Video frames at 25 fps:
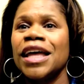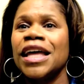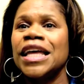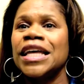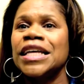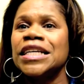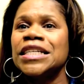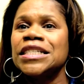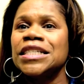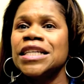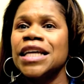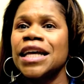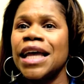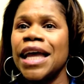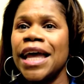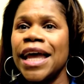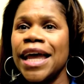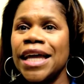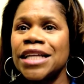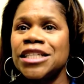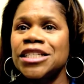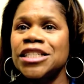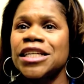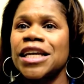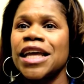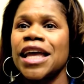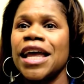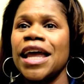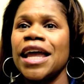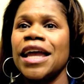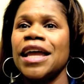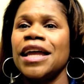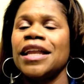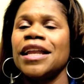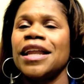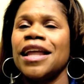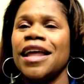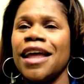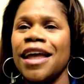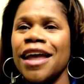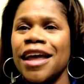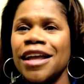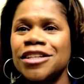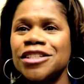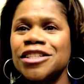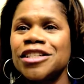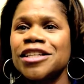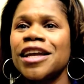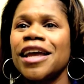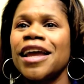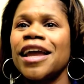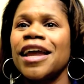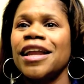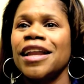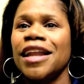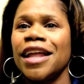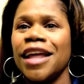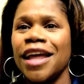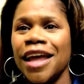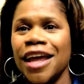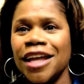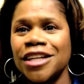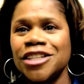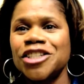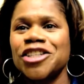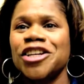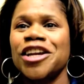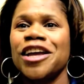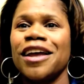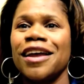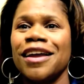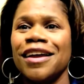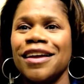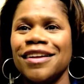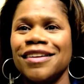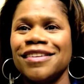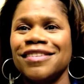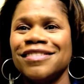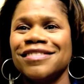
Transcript: It's to educate, educate, educate.